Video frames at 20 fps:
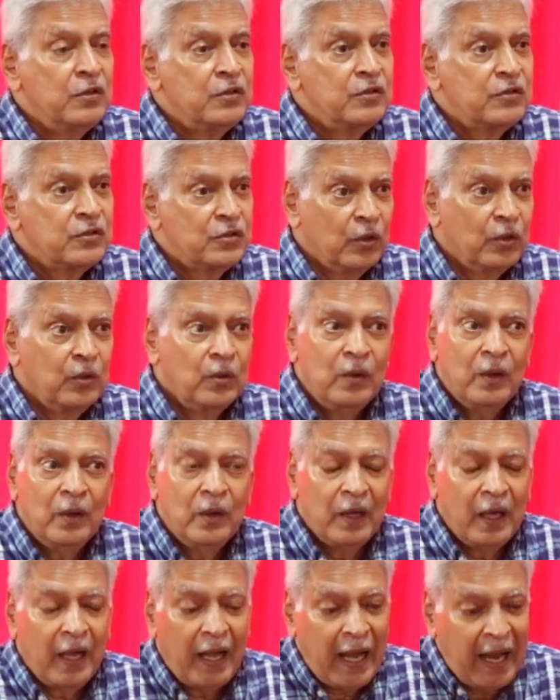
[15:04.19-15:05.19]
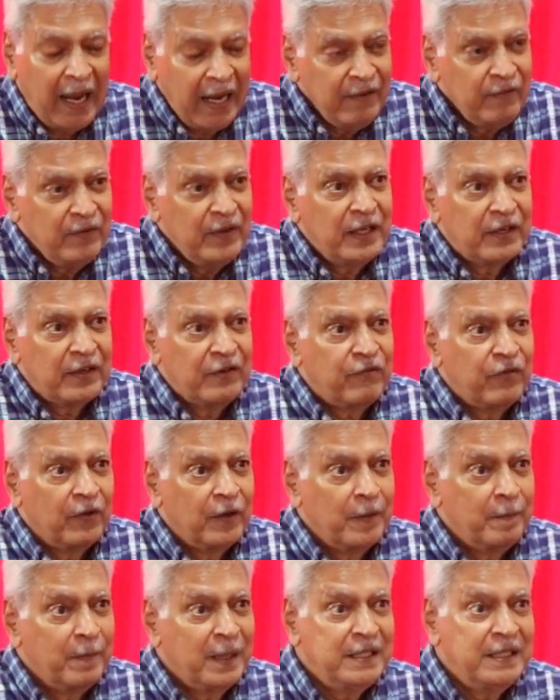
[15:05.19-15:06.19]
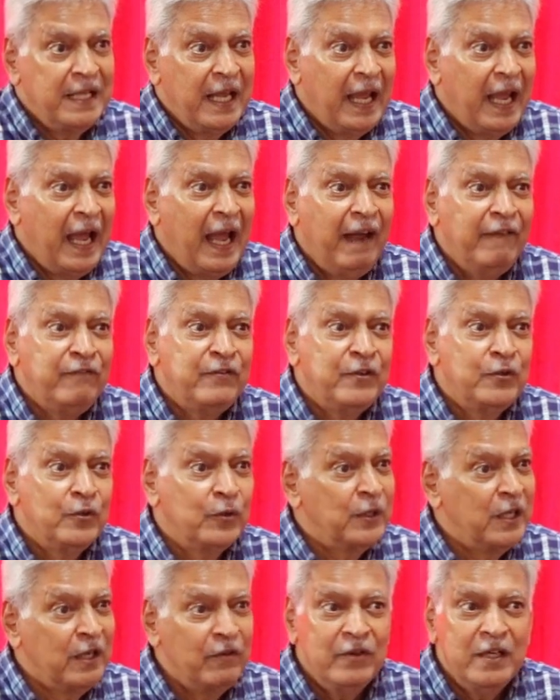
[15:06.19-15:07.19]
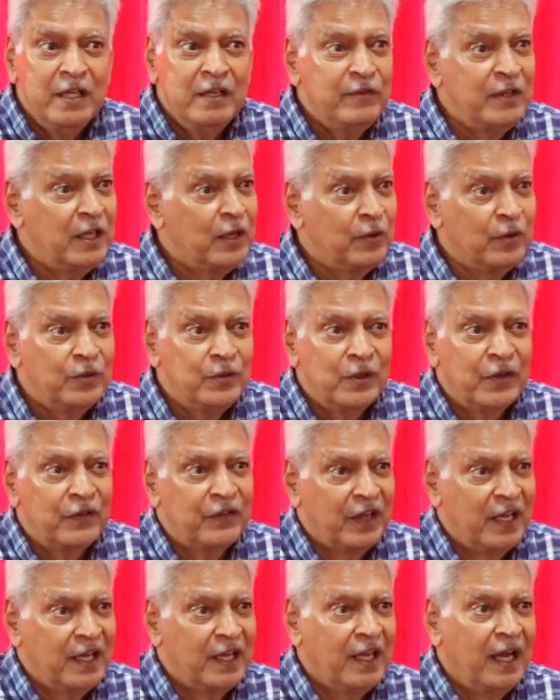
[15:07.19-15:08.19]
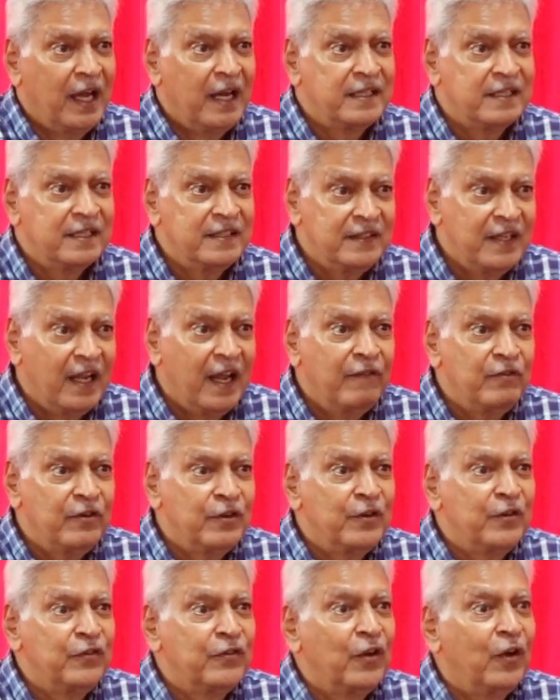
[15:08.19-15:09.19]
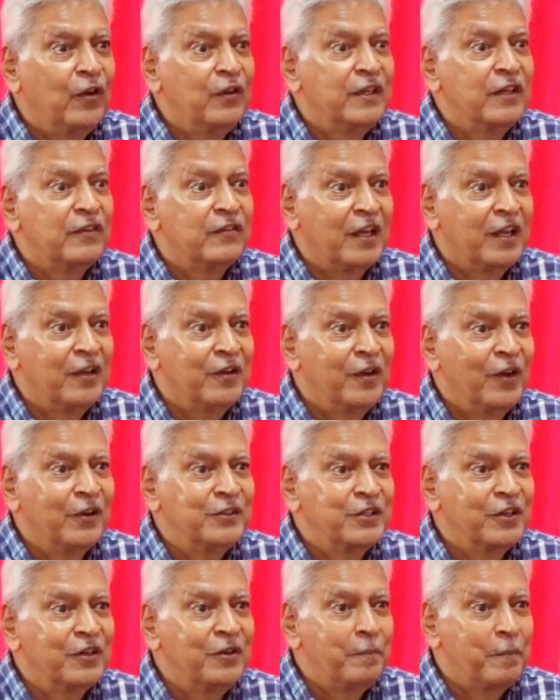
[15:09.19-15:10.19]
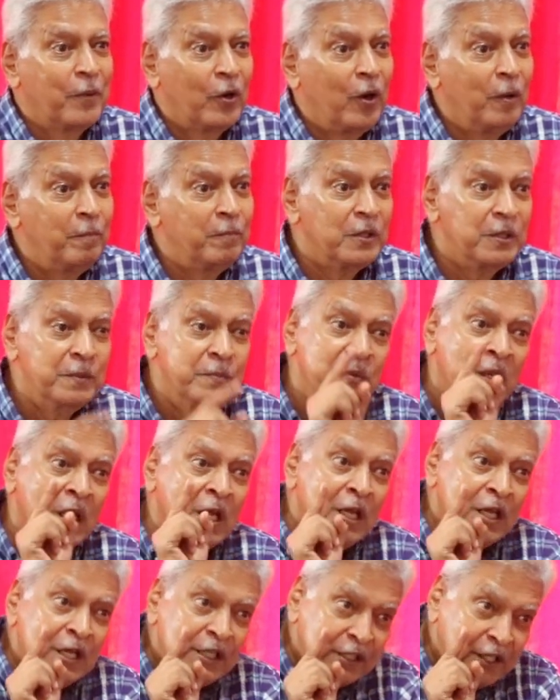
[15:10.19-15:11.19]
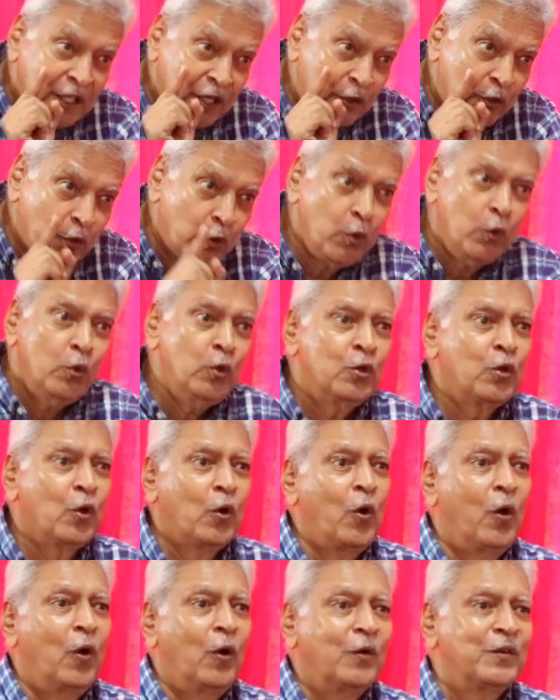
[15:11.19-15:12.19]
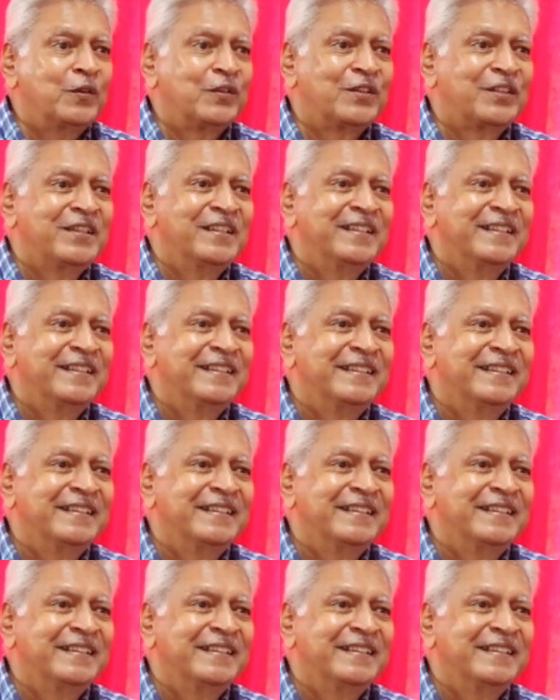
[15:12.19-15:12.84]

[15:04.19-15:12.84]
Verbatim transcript: So I will refer, but they have to, even if they go to a psychiatrist, they have to resolve the psychological problem, the root cause